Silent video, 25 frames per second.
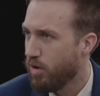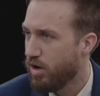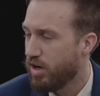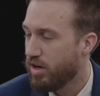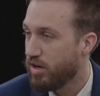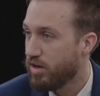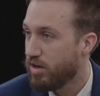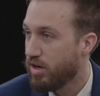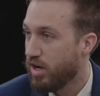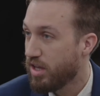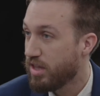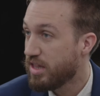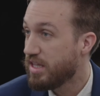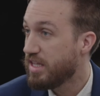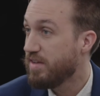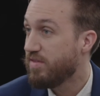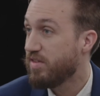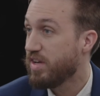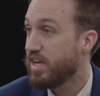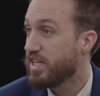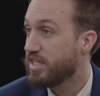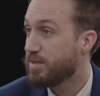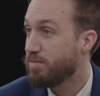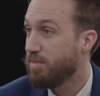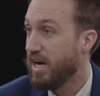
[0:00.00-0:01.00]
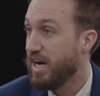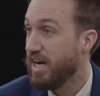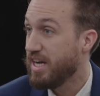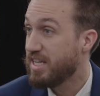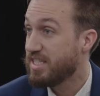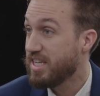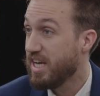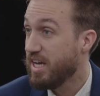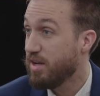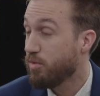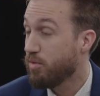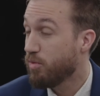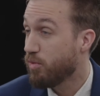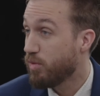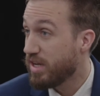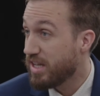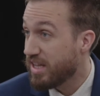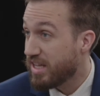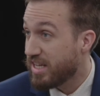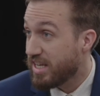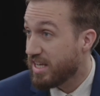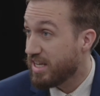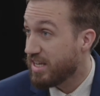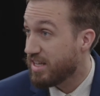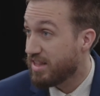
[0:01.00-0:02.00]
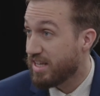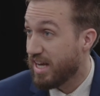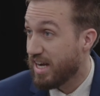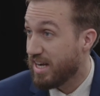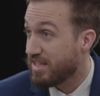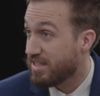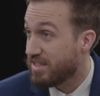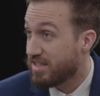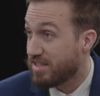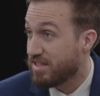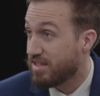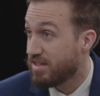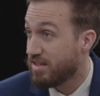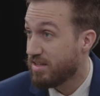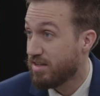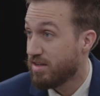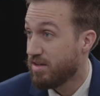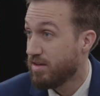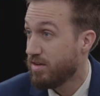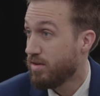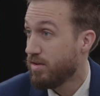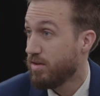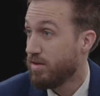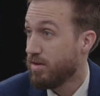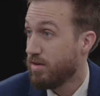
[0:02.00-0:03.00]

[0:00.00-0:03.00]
or alleviates bias. I think and we, really came, we came to a, a